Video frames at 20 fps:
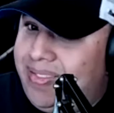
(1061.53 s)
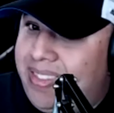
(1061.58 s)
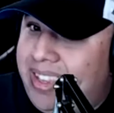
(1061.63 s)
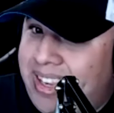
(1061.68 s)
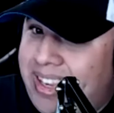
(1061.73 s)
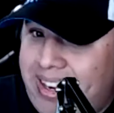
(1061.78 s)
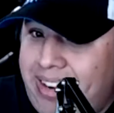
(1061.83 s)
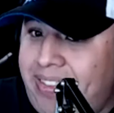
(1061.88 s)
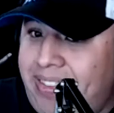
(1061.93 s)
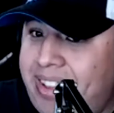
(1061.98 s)

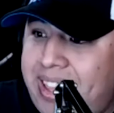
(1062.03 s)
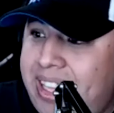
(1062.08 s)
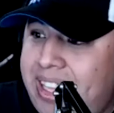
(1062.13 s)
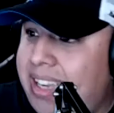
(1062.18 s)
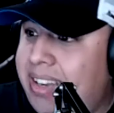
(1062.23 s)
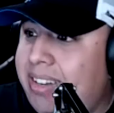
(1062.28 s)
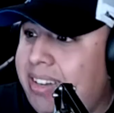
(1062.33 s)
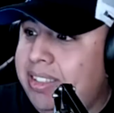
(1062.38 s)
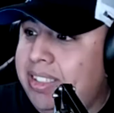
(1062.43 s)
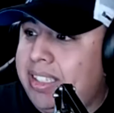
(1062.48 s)
everything
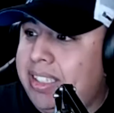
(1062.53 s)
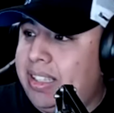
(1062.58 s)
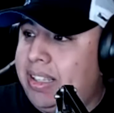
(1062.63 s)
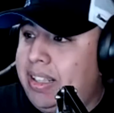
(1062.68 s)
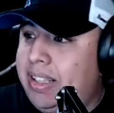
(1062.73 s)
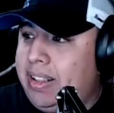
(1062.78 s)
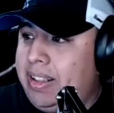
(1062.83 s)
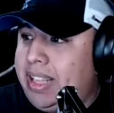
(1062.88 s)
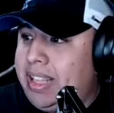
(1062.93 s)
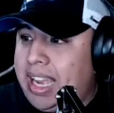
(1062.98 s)
else
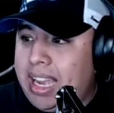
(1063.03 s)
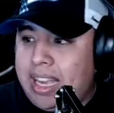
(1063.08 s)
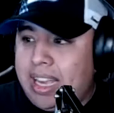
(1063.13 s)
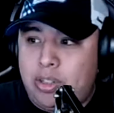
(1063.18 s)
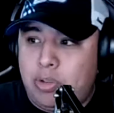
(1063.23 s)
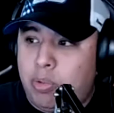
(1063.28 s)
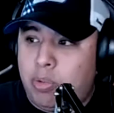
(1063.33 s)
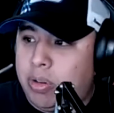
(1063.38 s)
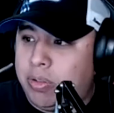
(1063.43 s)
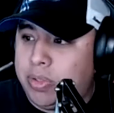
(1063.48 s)
they had
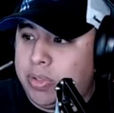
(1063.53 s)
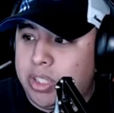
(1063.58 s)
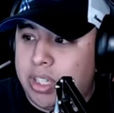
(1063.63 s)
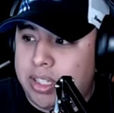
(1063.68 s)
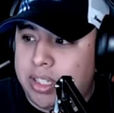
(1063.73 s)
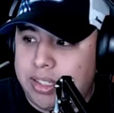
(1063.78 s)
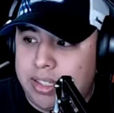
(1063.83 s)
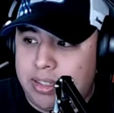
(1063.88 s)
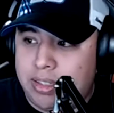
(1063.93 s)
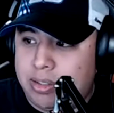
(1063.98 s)
12
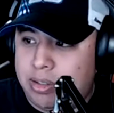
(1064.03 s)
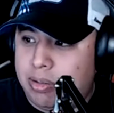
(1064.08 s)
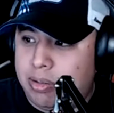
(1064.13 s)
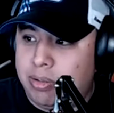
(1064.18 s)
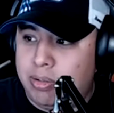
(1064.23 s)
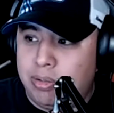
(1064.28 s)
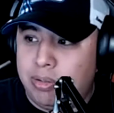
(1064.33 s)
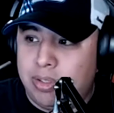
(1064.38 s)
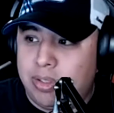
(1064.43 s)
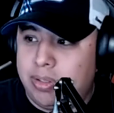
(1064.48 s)
shots in
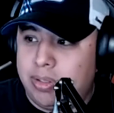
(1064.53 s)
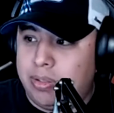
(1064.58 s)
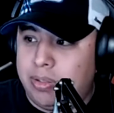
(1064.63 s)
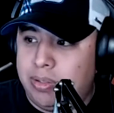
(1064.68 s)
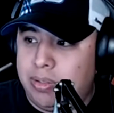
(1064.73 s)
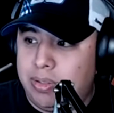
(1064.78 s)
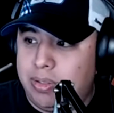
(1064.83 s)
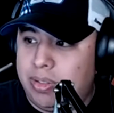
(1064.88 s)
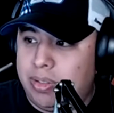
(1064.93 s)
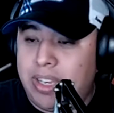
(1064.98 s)
total,
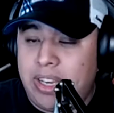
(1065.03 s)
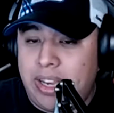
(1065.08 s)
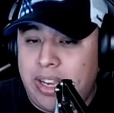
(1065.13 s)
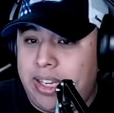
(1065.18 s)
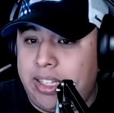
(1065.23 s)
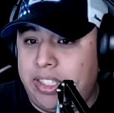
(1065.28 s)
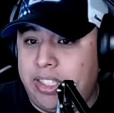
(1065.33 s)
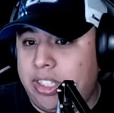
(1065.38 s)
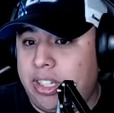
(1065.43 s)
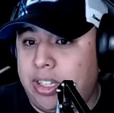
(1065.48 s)
so
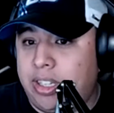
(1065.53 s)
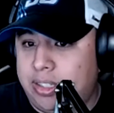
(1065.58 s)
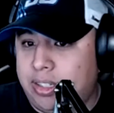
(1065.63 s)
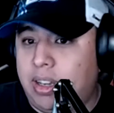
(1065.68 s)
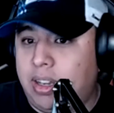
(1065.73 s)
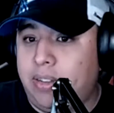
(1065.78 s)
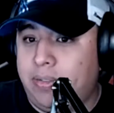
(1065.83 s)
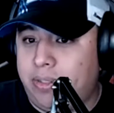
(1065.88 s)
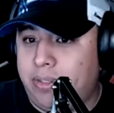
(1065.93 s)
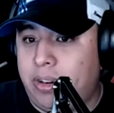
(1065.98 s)
9 shots
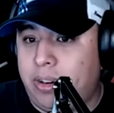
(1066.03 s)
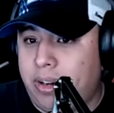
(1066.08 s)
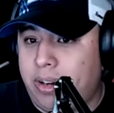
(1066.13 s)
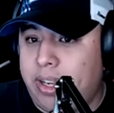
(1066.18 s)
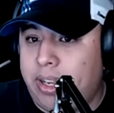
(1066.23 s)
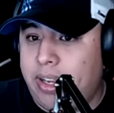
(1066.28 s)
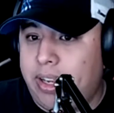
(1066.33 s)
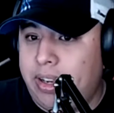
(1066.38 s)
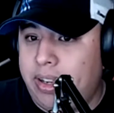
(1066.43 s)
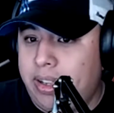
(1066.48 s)
off
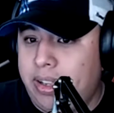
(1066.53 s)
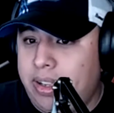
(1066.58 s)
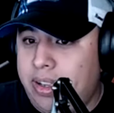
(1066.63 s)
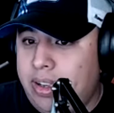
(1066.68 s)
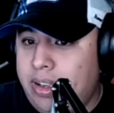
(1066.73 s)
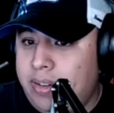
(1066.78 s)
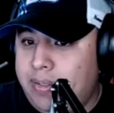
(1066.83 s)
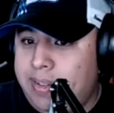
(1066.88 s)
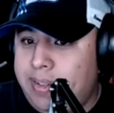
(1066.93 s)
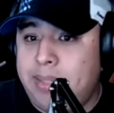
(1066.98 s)
target,
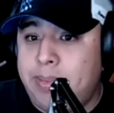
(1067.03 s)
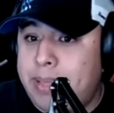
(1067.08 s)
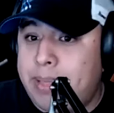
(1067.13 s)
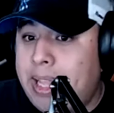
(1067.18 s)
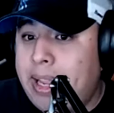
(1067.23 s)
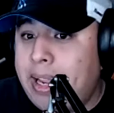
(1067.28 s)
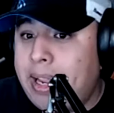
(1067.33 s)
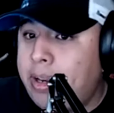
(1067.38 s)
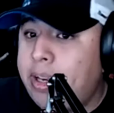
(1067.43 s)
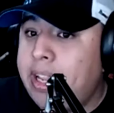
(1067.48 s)
which means
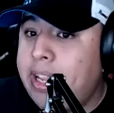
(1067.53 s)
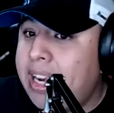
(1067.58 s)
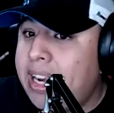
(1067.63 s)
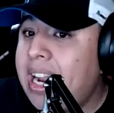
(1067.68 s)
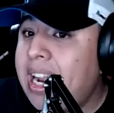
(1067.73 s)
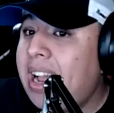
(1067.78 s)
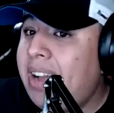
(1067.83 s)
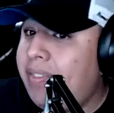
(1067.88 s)
they didn't have